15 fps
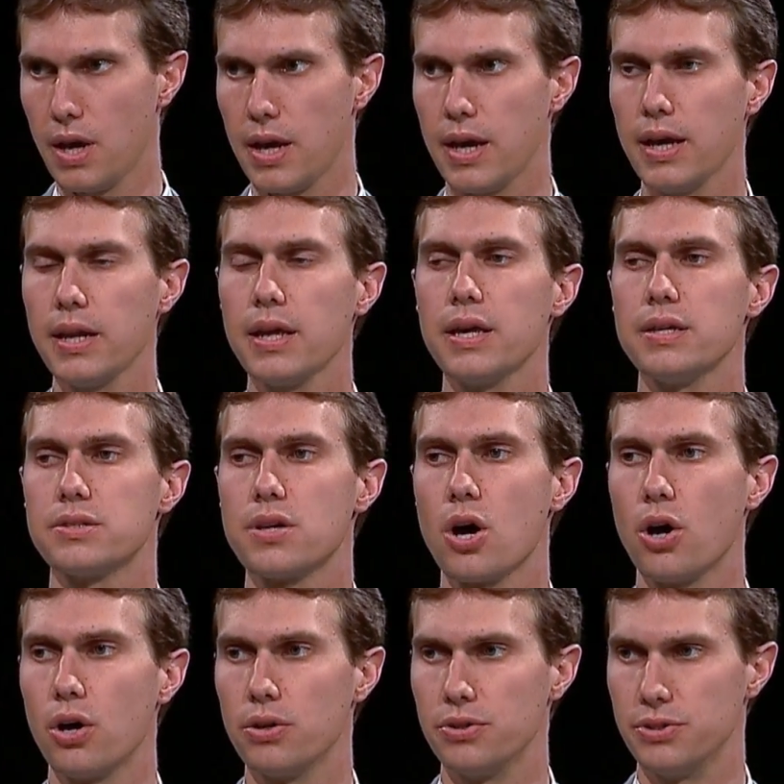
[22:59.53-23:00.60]
It is
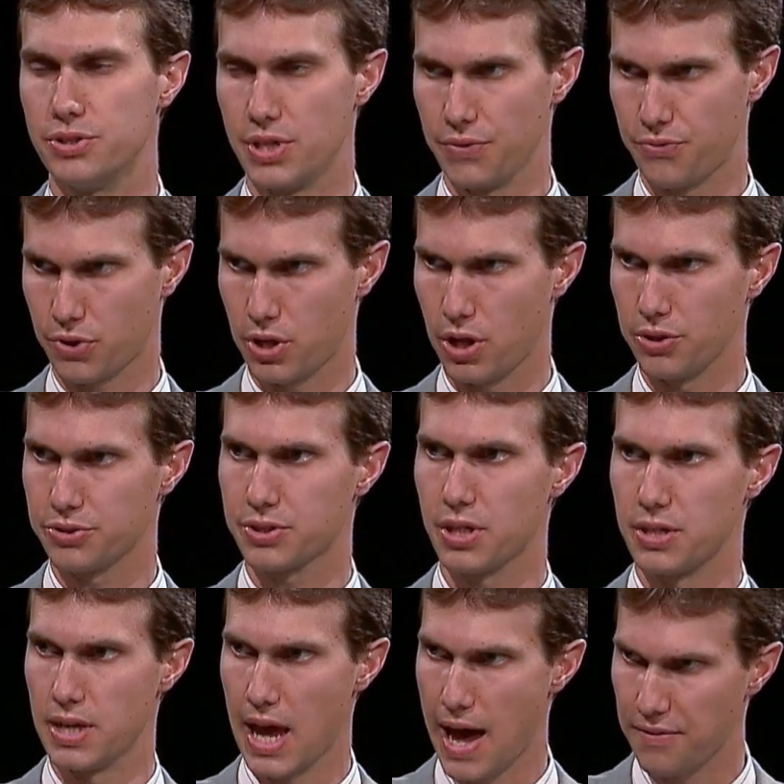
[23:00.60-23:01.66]
difficult
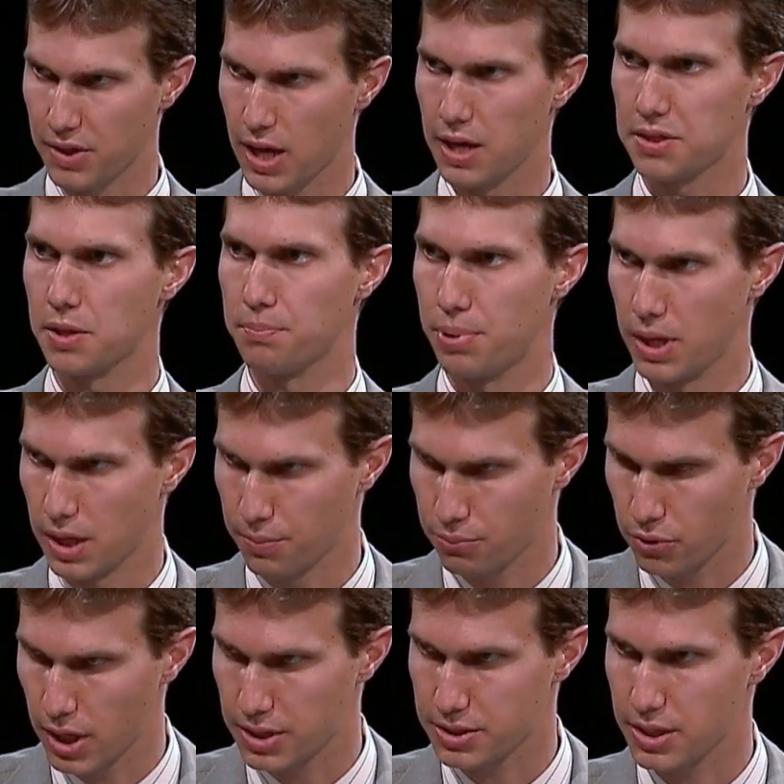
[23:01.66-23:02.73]
navigate the bidding
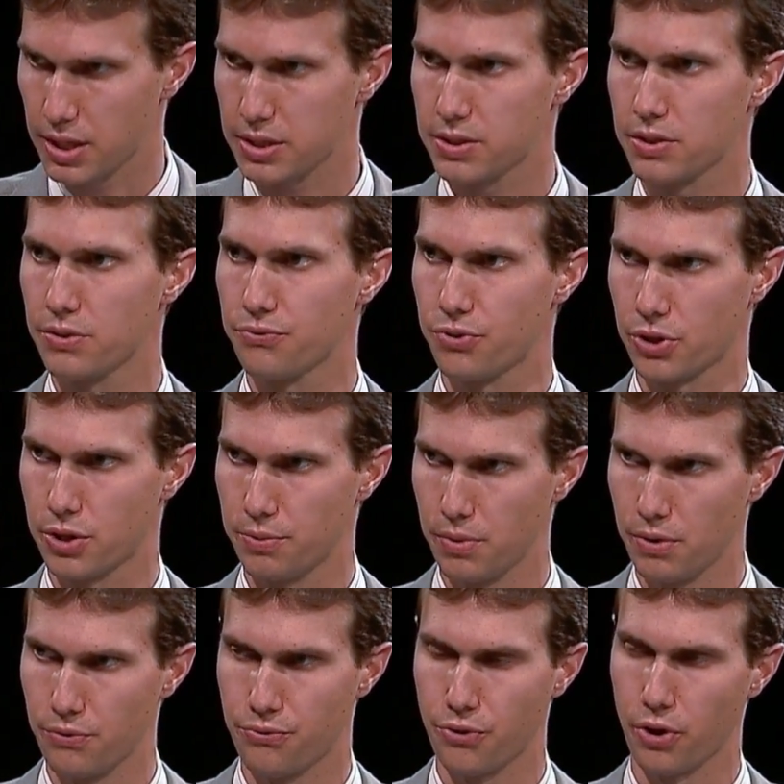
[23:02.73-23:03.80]
process
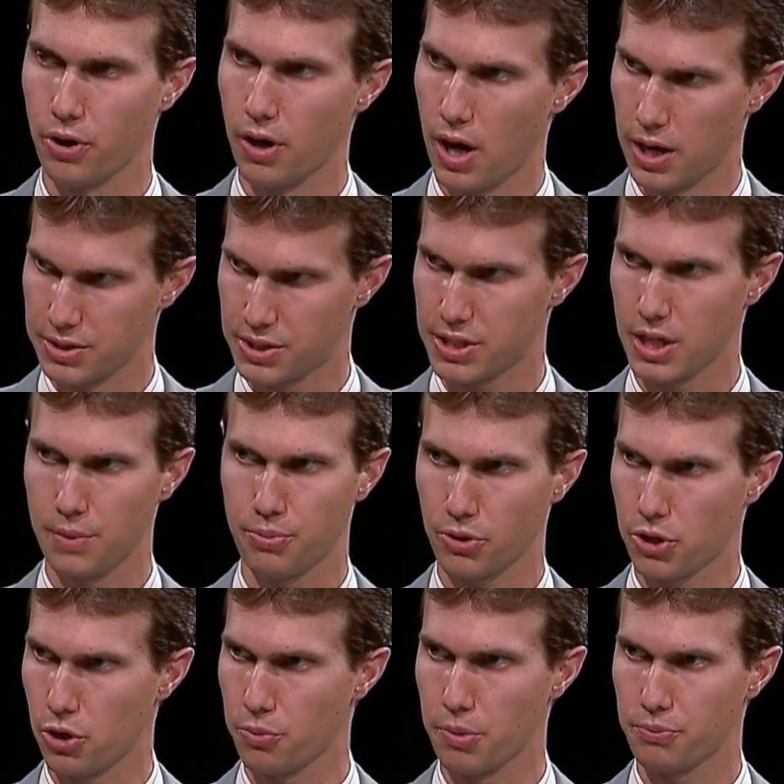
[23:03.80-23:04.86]
for on city
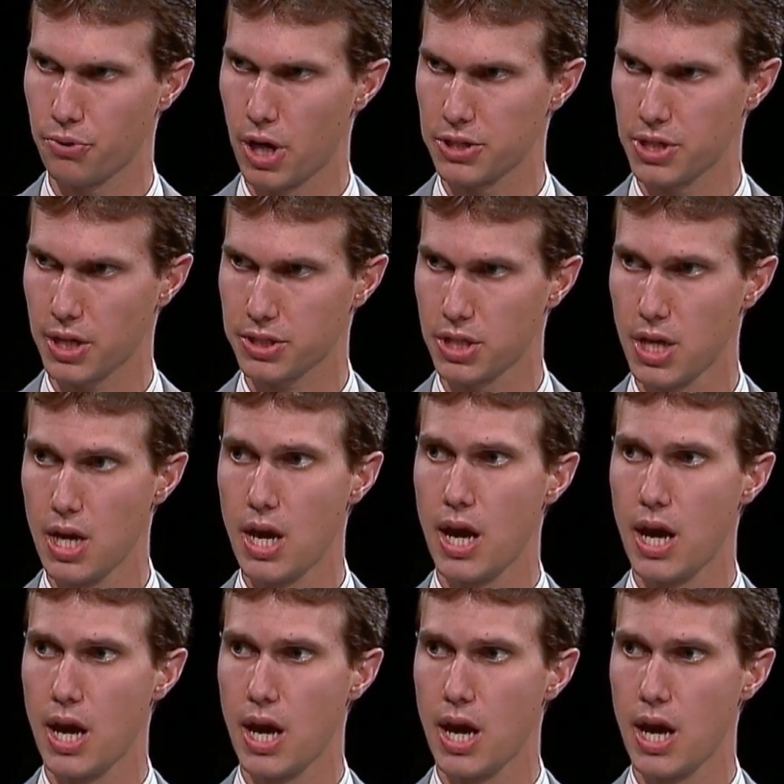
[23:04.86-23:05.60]
procurement projects.